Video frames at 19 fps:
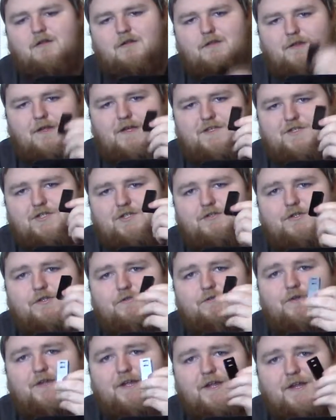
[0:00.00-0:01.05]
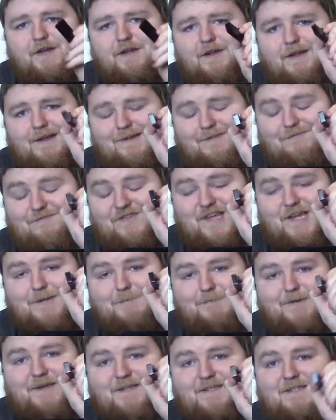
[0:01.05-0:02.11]
yes, you do need a thick
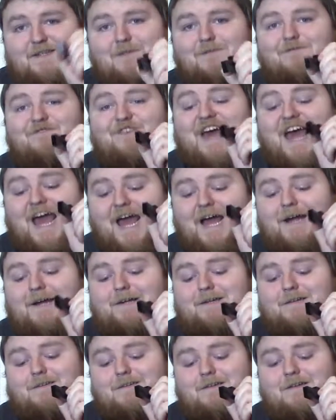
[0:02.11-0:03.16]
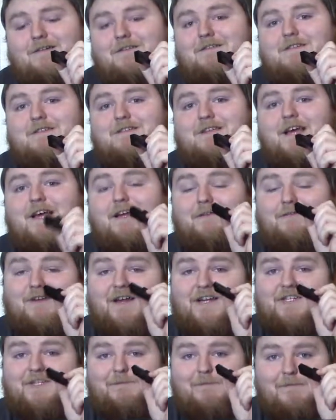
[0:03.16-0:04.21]
piece. In fact, it would
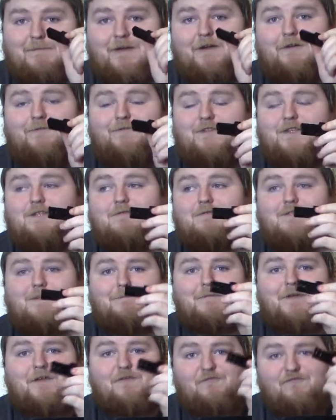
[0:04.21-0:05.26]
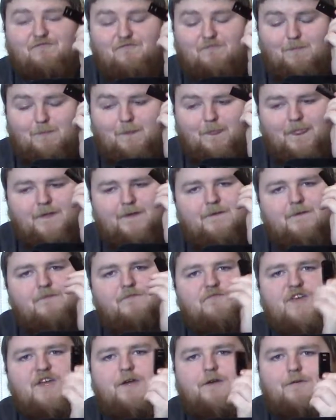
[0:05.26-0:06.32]
actually be better if this was a bit
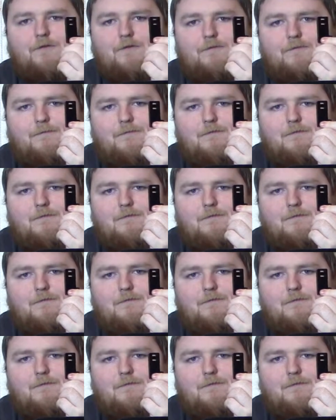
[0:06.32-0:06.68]
thicker.